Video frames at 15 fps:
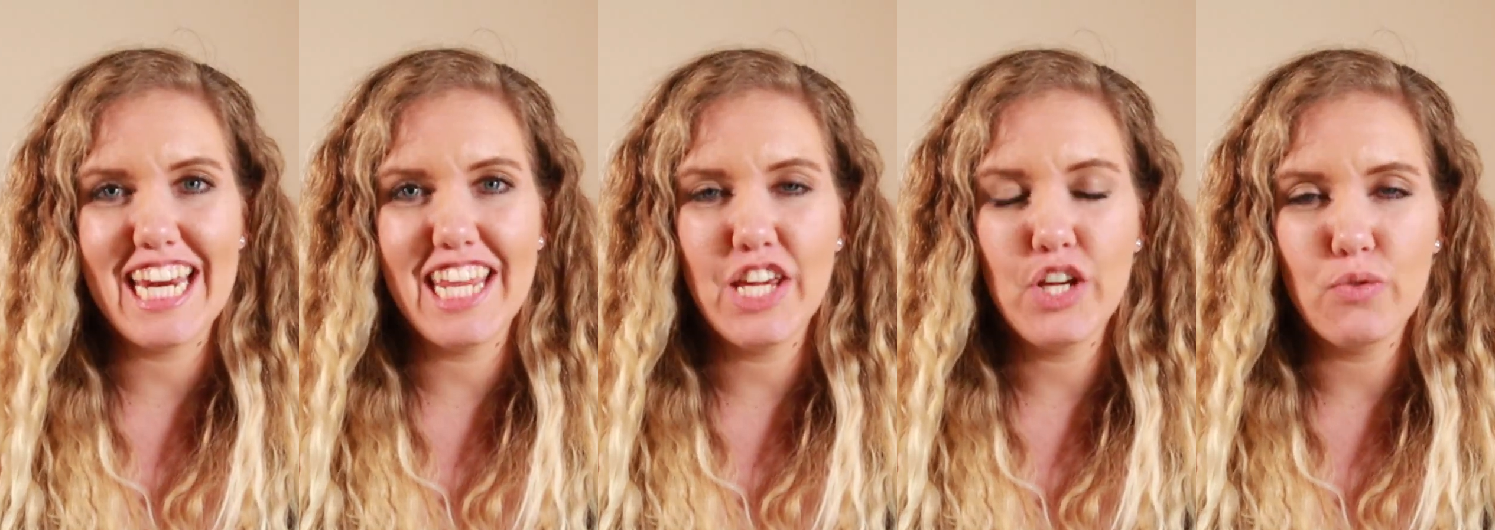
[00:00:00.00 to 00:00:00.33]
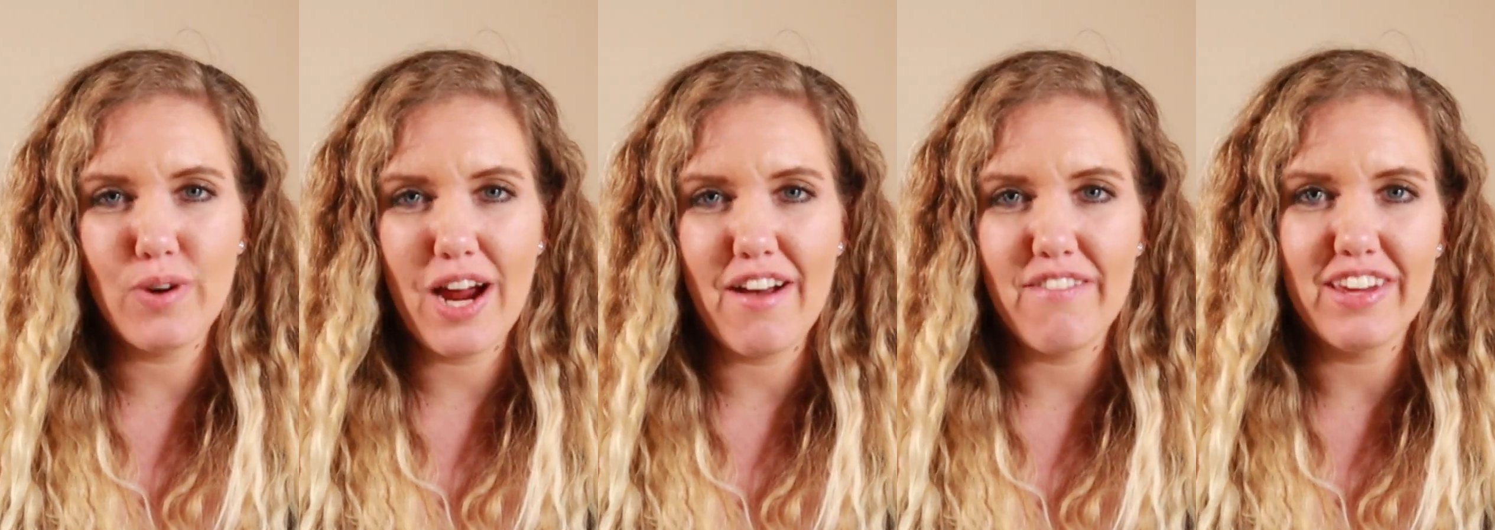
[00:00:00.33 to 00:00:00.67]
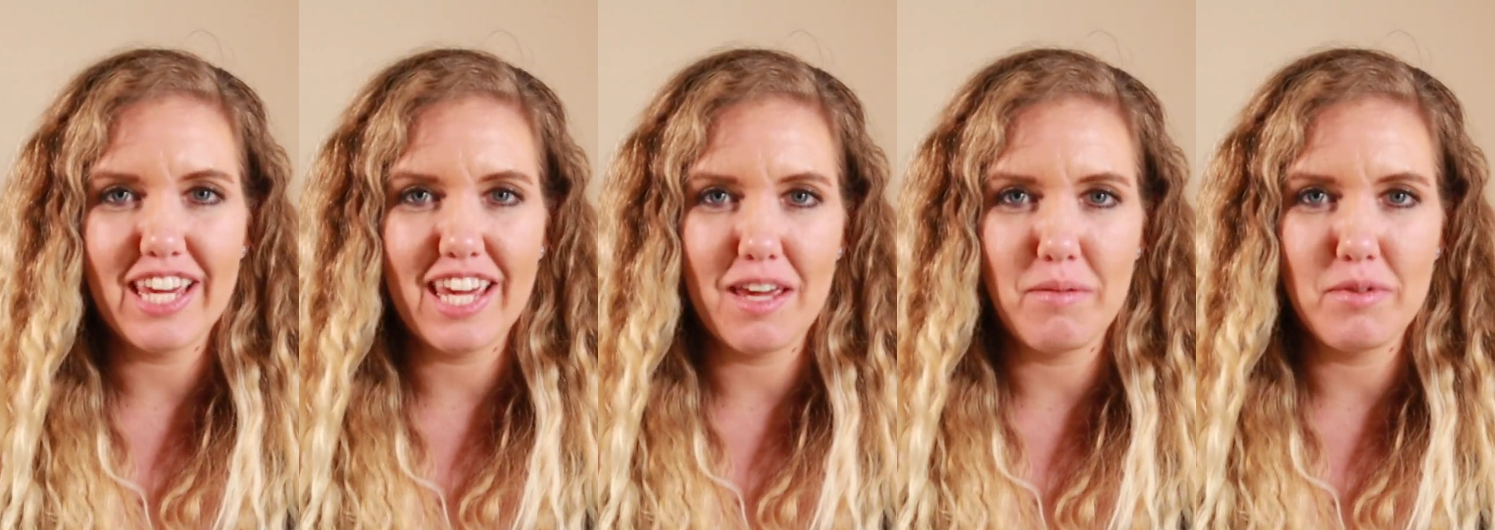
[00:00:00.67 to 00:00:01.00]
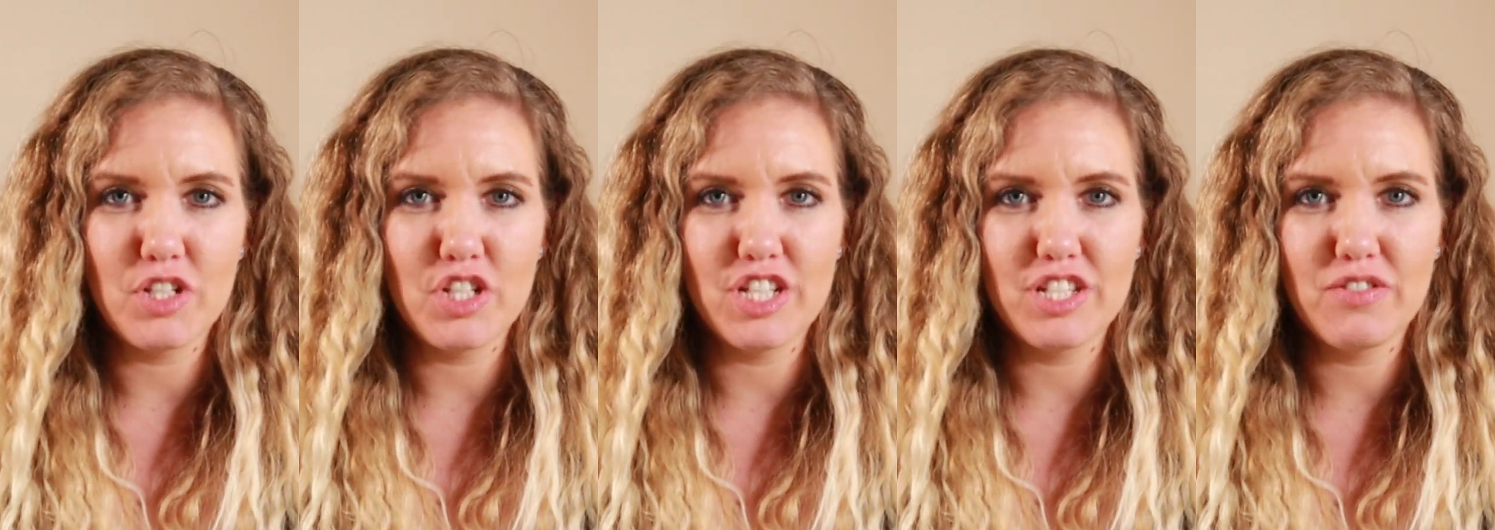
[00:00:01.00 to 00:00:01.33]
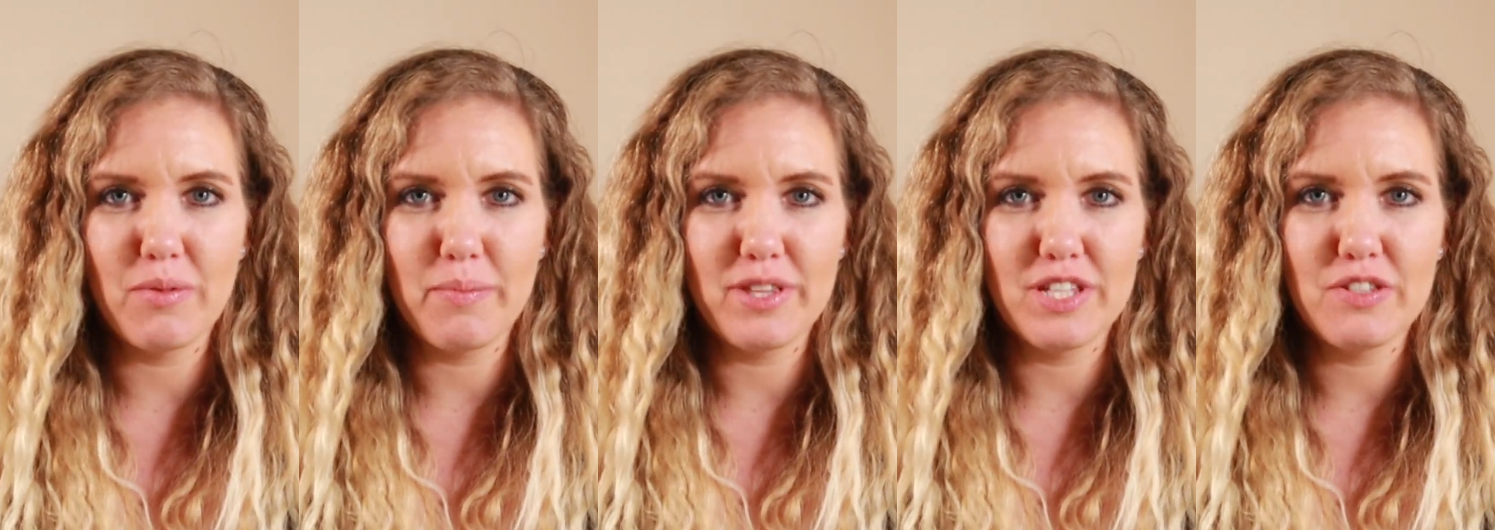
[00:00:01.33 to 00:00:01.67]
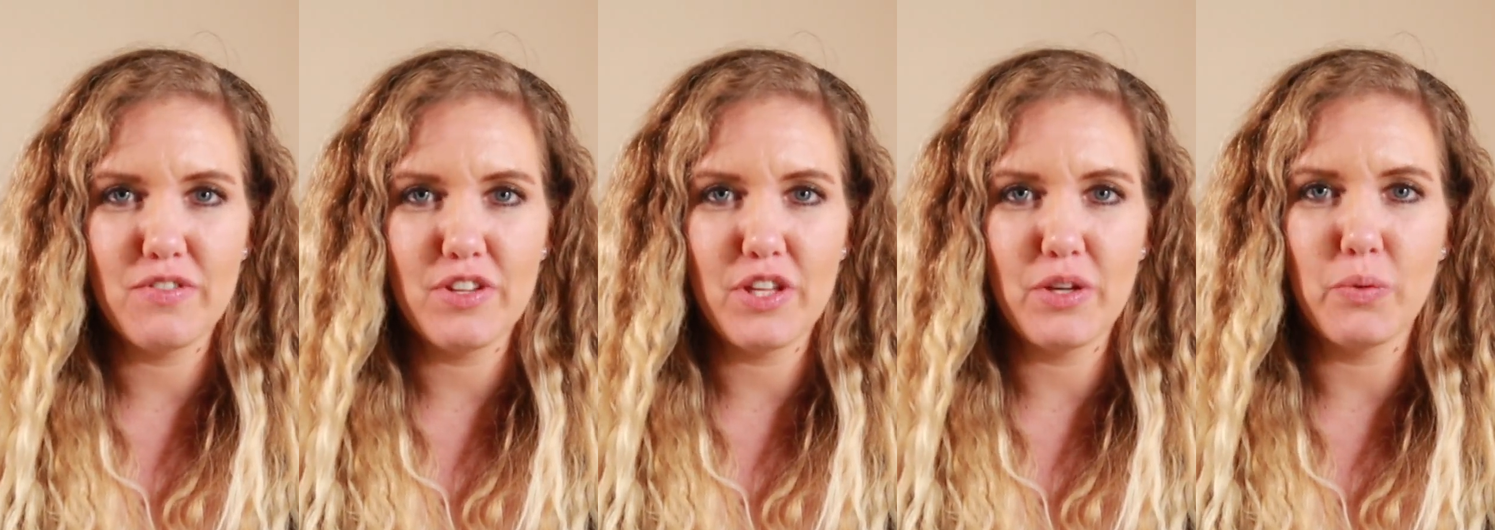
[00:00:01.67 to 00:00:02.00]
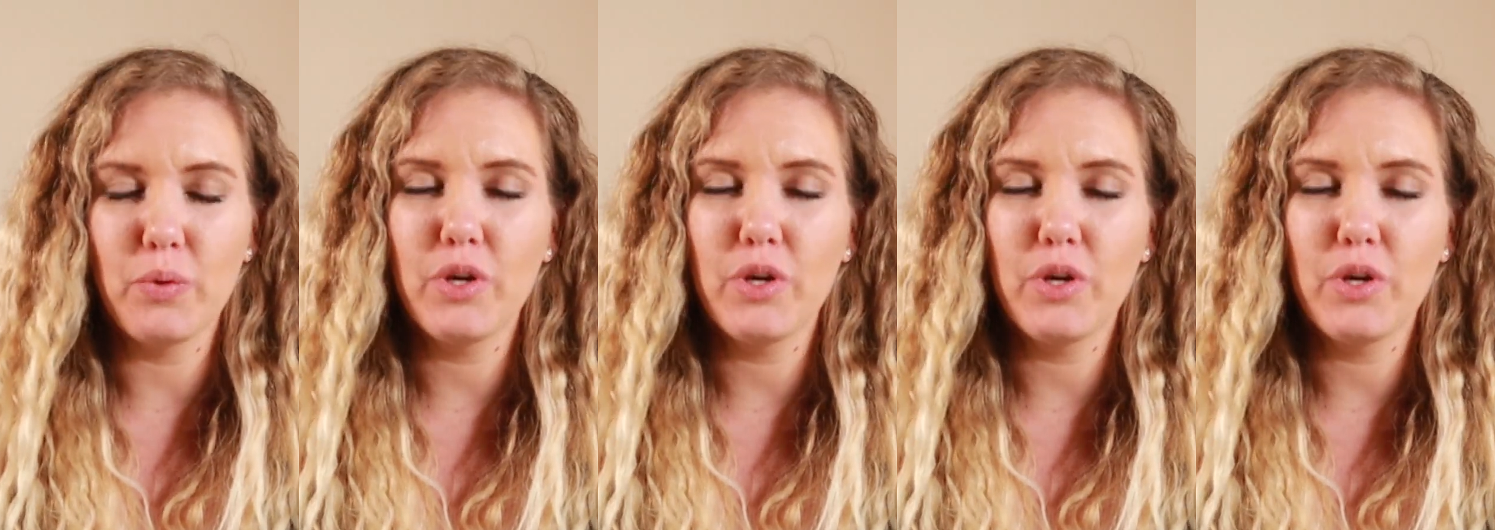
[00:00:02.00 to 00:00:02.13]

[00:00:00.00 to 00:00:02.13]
any graphic images from this video.